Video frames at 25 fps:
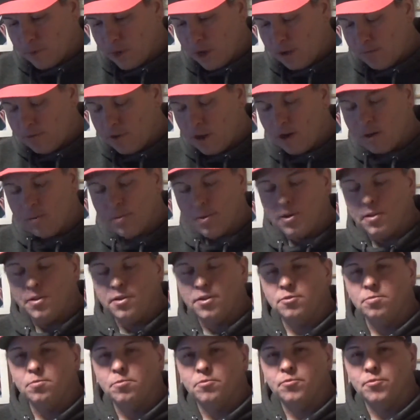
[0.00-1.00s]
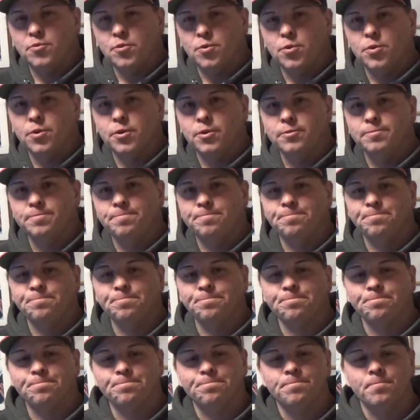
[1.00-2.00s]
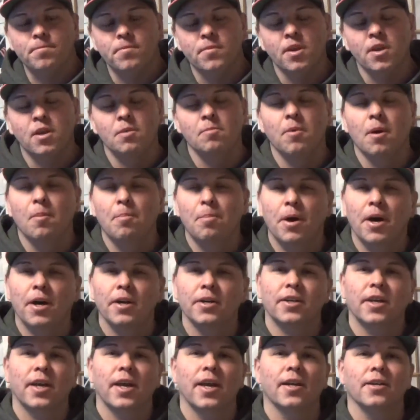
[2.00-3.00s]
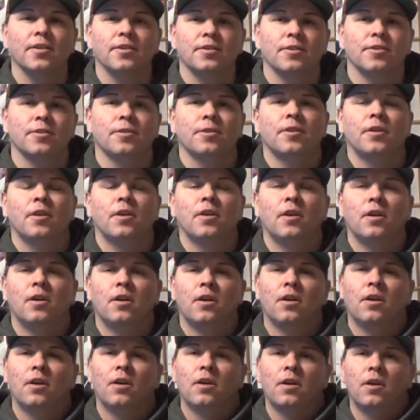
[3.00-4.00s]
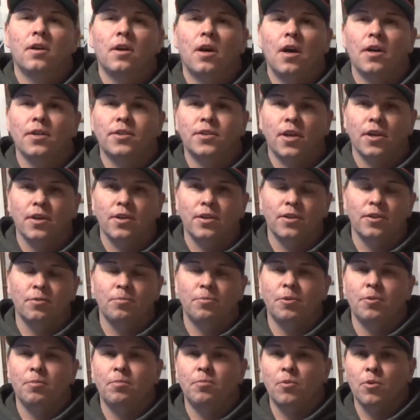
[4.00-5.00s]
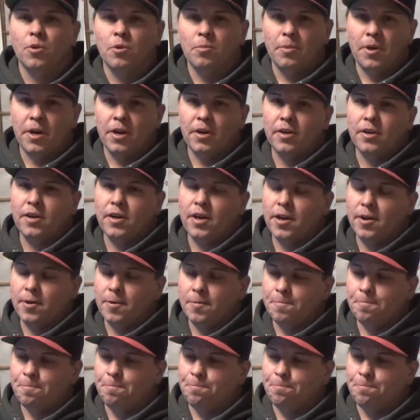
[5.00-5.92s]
I've talked about this before in my podcasts. I'll talk a little bit more about it now,